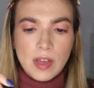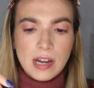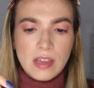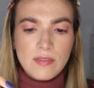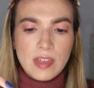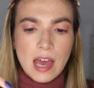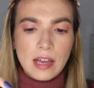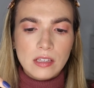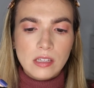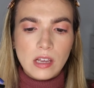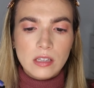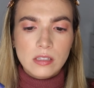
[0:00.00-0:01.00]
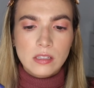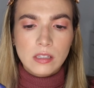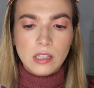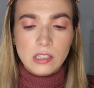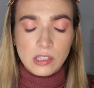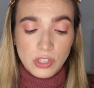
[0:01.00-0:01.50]
any of the excess
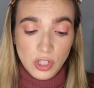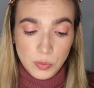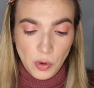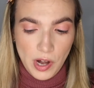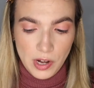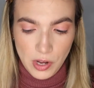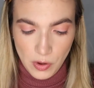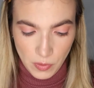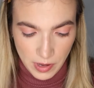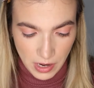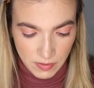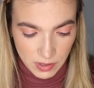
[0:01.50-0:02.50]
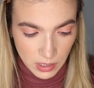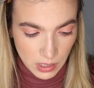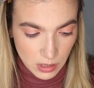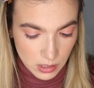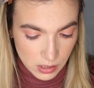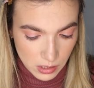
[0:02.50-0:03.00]
because this is brand new and I feel
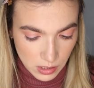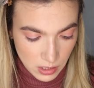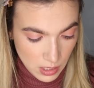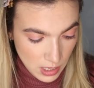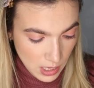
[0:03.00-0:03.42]
like this could